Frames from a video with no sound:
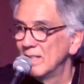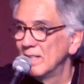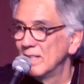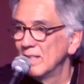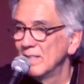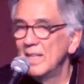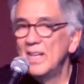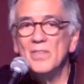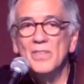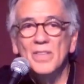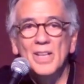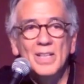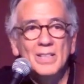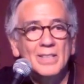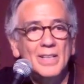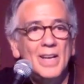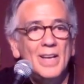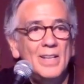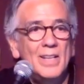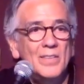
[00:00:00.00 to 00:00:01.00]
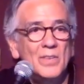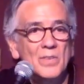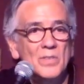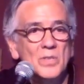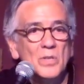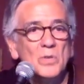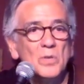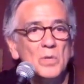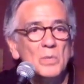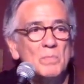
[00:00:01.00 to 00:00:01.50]
Later that day, there's a
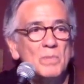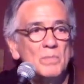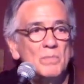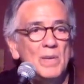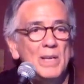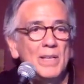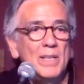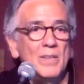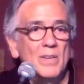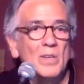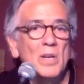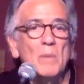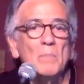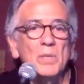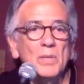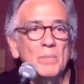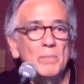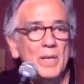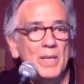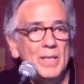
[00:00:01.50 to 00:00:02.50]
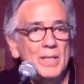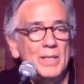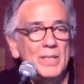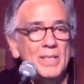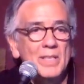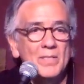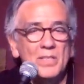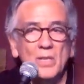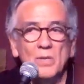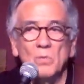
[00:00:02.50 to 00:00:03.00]
group of men, or a couple of men at
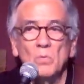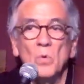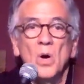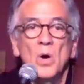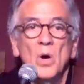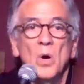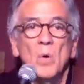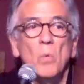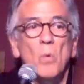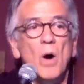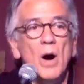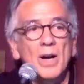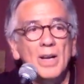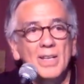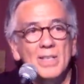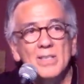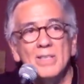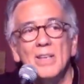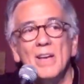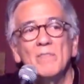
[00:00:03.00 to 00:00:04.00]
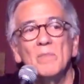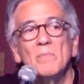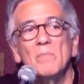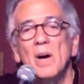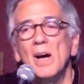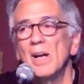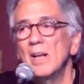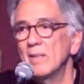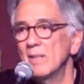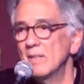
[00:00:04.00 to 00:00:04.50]
least, that are walking 7
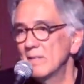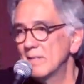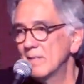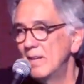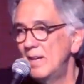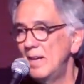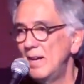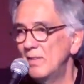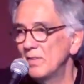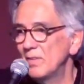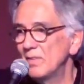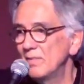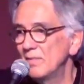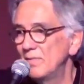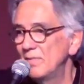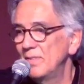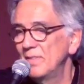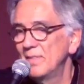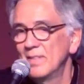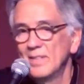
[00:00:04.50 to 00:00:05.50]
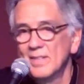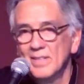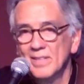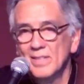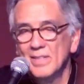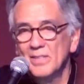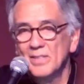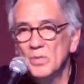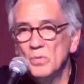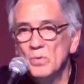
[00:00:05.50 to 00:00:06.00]
miles out of
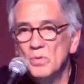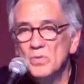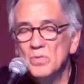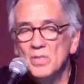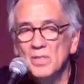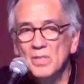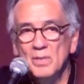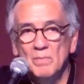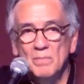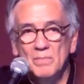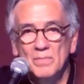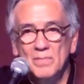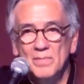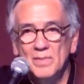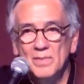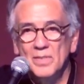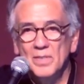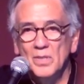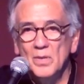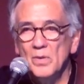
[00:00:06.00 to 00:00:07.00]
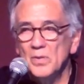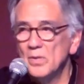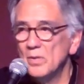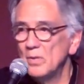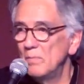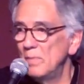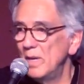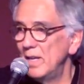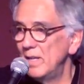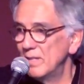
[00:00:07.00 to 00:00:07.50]
Jerusalem to go to
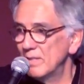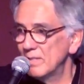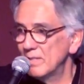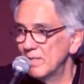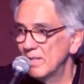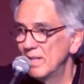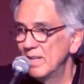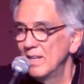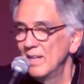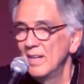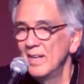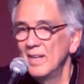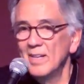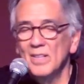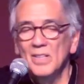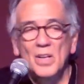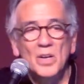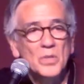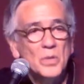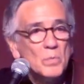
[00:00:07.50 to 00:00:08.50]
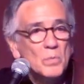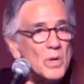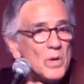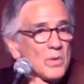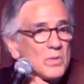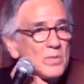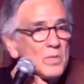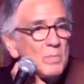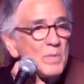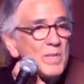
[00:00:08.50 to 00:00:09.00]
Emmaus. And along the road,
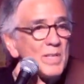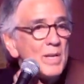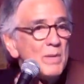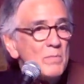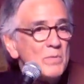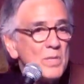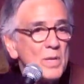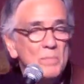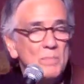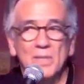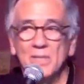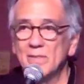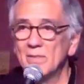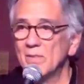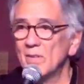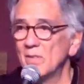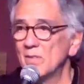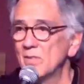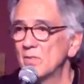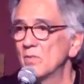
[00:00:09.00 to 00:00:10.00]
someone comes up and starts